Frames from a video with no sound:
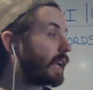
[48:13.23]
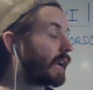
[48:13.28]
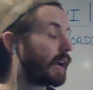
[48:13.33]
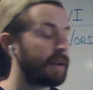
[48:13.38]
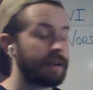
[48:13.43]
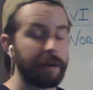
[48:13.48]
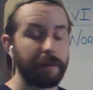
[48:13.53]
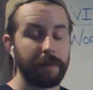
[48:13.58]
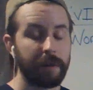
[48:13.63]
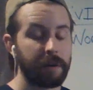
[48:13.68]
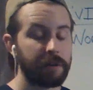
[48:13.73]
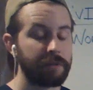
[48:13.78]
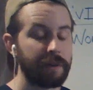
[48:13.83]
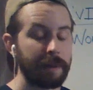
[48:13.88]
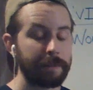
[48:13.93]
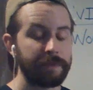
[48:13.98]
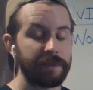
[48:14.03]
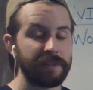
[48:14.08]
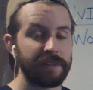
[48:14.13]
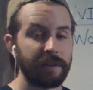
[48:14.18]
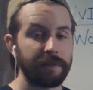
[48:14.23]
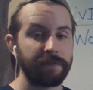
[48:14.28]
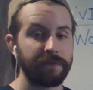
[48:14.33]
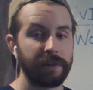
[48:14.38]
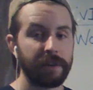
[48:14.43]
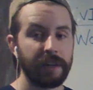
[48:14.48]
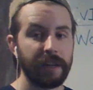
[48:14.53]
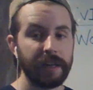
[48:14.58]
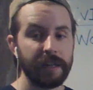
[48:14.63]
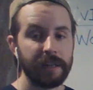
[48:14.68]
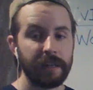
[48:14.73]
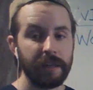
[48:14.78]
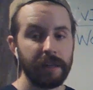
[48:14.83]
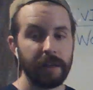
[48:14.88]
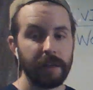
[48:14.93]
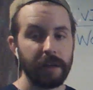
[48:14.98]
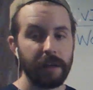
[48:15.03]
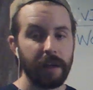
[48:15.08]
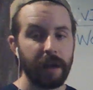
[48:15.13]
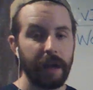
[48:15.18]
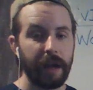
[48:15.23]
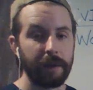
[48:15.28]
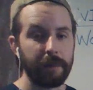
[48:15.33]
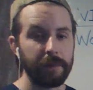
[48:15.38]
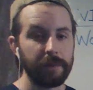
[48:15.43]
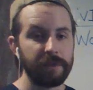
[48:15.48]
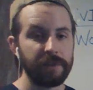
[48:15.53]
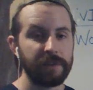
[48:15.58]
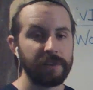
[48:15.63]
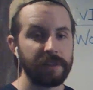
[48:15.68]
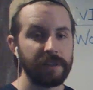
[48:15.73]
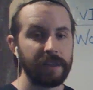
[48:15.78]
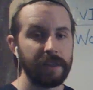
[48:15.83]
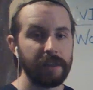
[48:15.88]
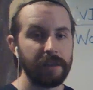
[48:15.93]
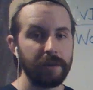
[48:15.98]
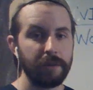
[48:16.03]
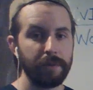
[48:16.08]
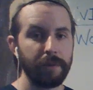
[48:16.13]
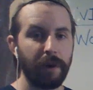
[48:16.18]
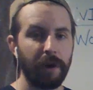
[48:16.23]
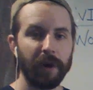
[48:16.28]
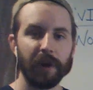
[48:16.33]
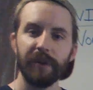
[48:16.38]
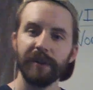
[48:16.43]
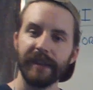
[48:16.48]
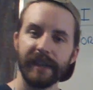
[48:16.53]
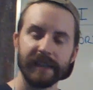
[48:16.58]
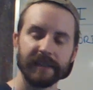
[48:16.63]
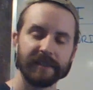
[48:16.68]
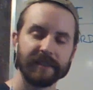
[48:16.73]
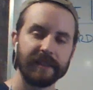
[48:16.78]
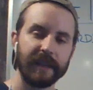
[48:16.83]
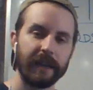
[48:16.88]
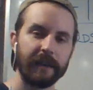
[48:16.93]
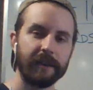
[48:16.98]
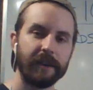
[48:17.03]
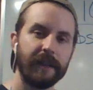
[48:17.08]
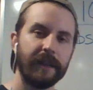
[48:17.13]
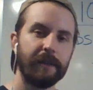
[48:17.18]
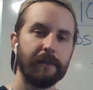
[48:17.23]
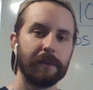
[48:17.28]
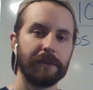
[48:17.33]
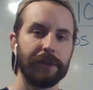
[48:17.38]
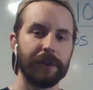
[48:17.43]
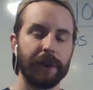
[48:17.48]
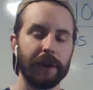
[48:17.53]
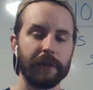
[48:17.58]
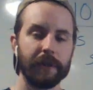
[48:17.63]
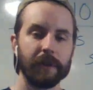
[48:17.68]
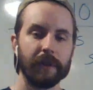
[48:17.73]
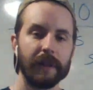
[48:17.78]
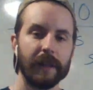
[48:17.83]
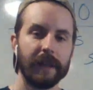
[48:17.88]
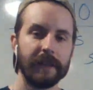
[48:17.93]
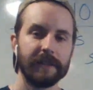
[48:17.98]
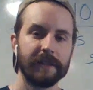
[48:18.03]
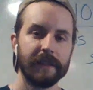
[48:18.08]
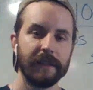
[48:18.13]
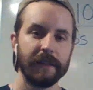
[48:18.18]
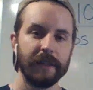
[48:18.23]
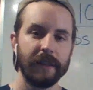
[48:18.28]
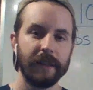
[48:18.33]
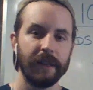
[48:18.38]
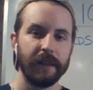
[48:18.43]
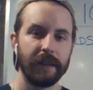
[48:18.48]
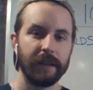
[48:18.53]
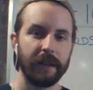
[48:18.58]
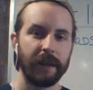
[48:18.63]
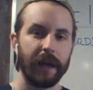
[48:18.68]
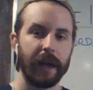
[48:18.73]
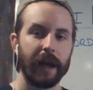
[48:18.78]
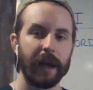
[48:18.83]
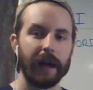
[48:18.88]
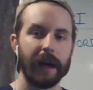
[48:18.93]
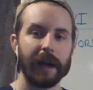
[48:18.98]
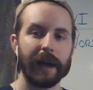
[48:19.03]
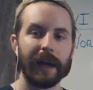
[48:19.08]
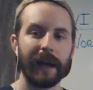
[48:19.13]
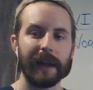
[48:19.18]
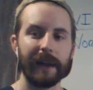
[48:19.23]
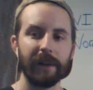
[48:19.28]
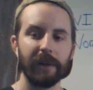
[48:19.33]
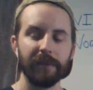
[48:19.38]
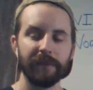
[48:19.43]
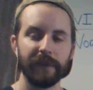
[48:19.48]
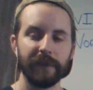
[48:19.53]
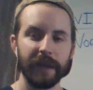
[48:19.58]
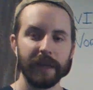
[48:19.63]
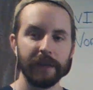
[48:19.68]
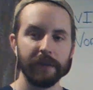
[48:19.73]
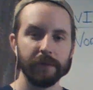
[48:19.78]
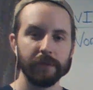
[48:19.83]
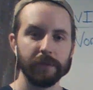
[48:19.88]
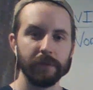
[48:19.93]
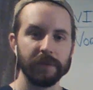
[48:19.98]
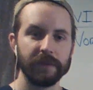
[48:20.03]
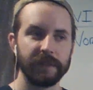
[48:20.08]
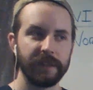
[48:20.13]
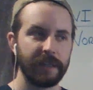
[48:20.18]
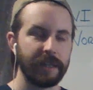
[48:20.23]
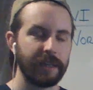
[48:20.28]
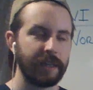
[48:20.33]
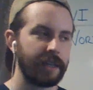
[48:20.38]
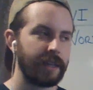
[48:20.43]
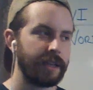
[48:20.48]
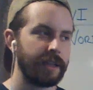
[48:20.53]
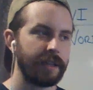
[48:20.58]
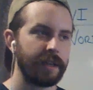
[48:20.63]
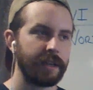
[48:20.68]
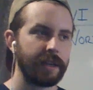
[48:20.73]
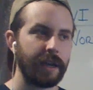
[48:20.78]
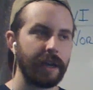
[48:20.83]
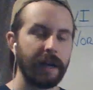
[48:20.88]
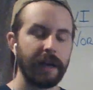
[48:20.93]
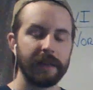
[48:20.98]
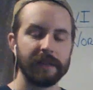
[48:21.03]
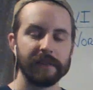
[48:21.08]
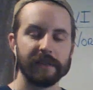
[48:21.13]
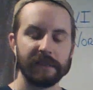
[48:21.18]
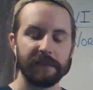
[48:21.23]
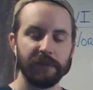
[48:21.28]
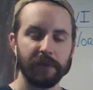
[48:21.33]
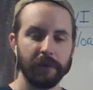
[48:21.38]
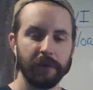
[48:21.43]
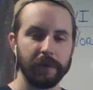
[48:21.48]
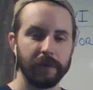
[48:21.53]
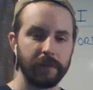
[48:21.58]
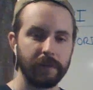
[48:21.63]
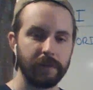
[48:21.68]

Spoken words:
I'm going to wrap this up for today. I will see you all next Saturday with another lesson. Heilovai ute Zivo.